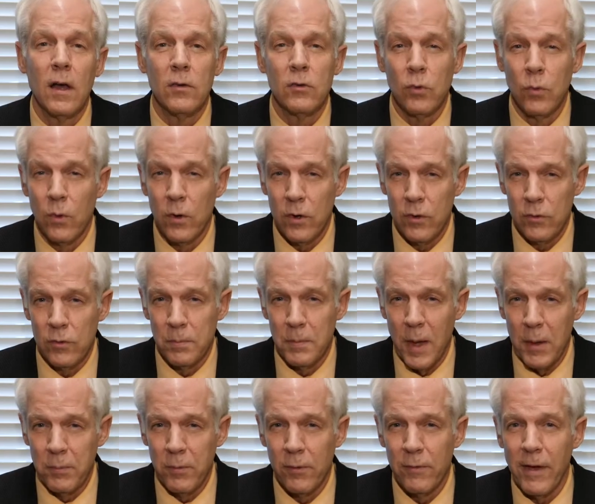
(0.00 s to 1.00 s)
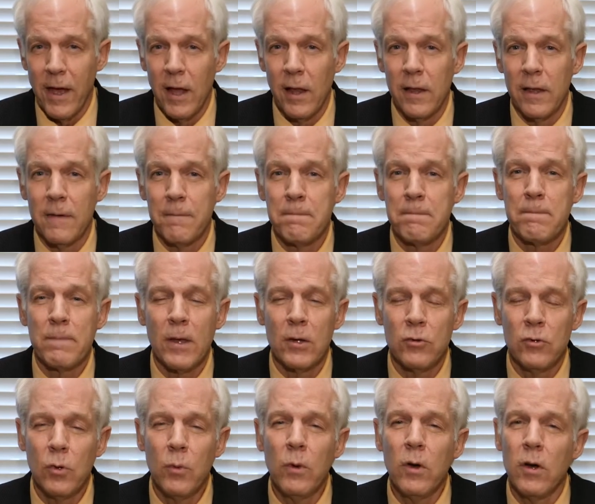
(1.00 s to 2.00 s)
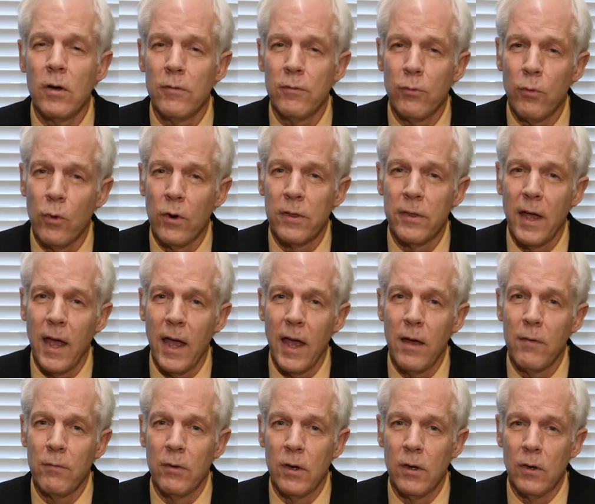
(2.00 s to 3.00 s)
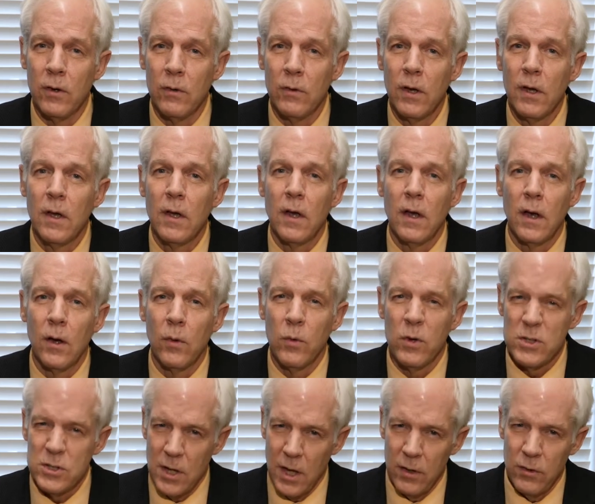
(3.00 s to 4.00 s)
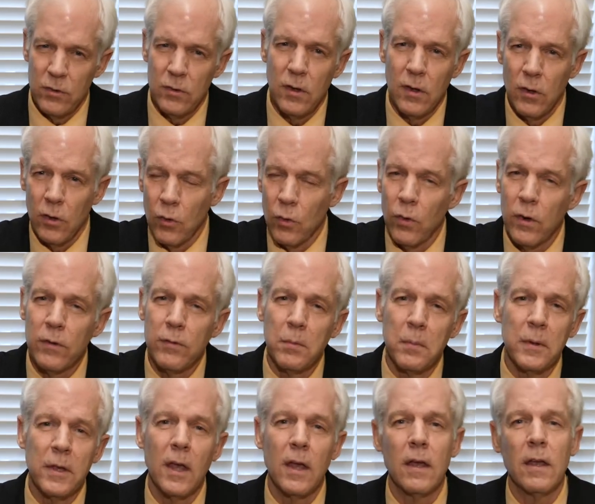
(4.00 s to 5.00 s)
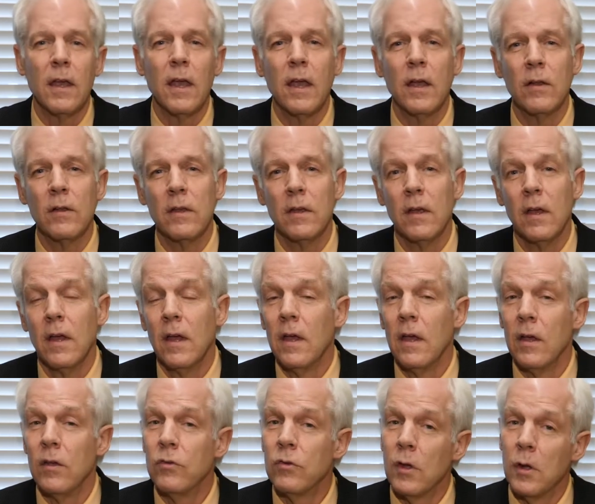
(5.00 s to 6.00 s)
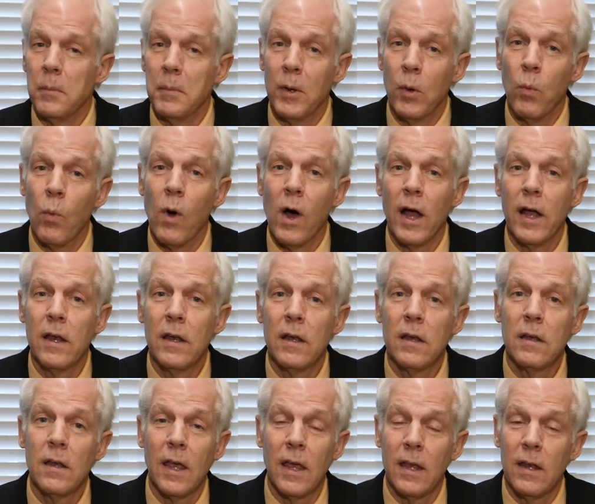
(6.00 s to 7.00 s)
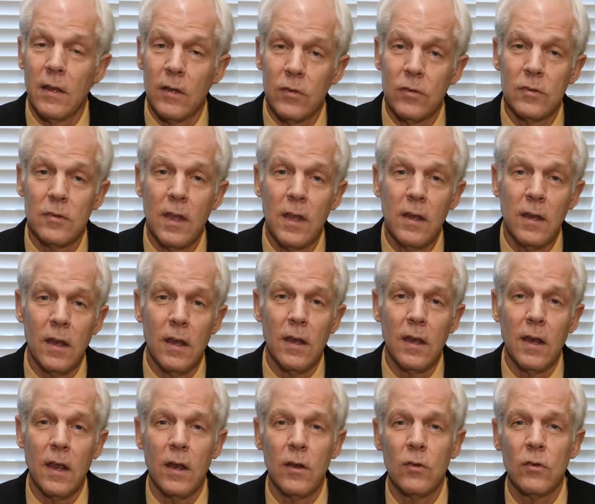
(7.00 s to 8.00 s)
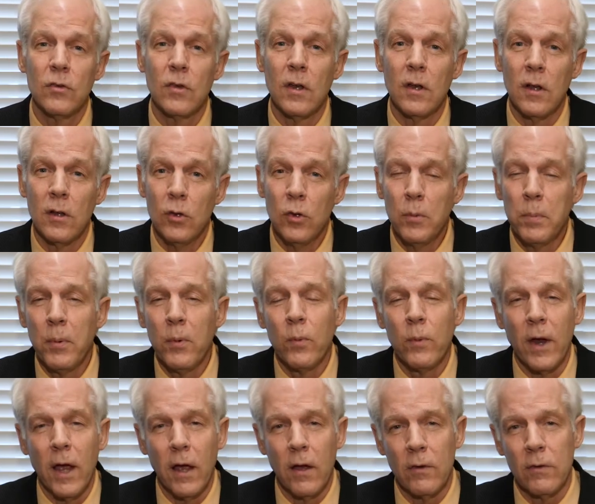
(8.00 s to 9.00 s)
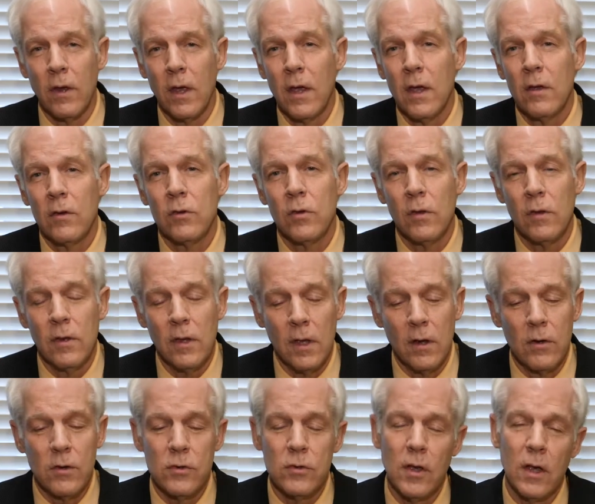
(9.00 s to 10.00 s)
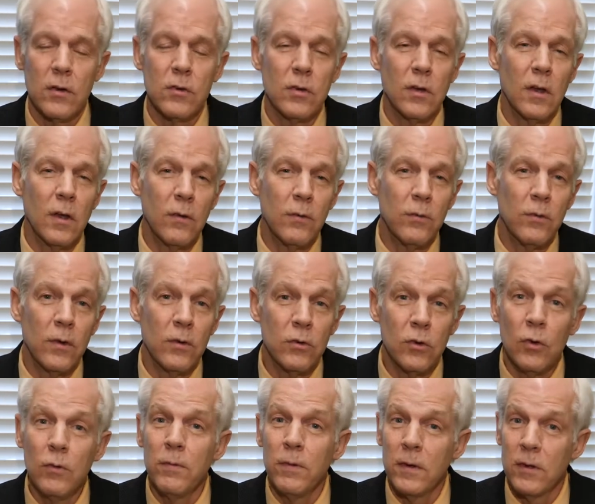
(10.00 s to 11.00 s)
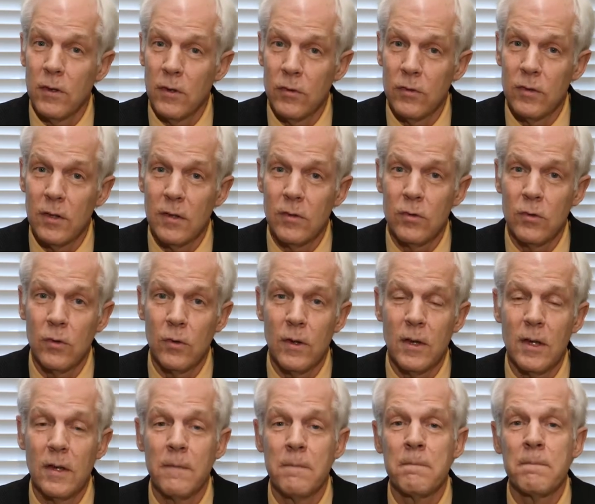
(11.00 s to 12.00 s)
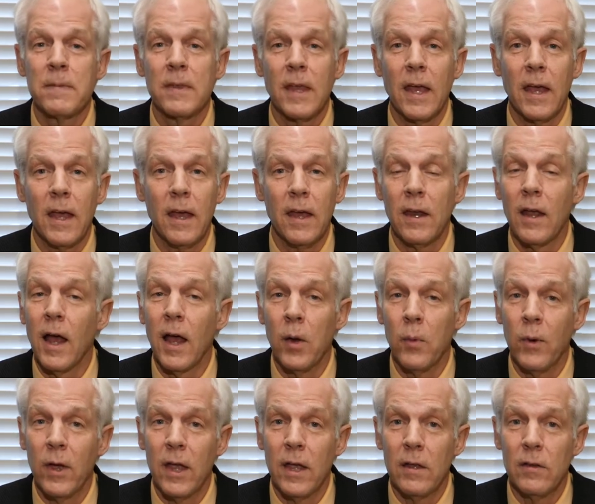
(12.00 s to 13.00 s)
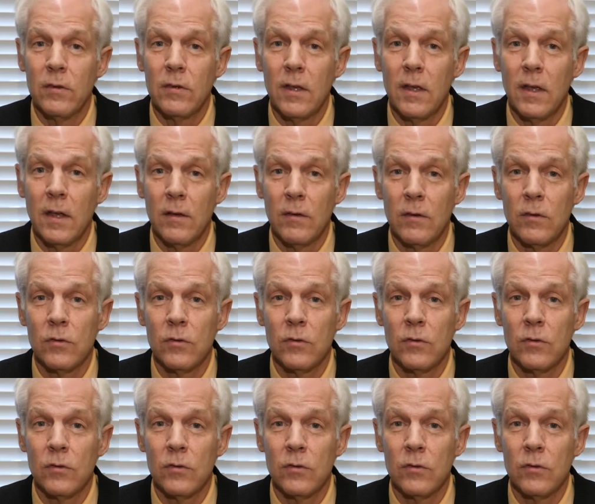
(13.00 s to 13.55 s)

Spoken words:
towards Maple Valley, 204th Avenue, which heads to the north from Kent Kangley, is going to be widened and extended, and it's going to loop around to the intersection of 256th Street and Highway 18.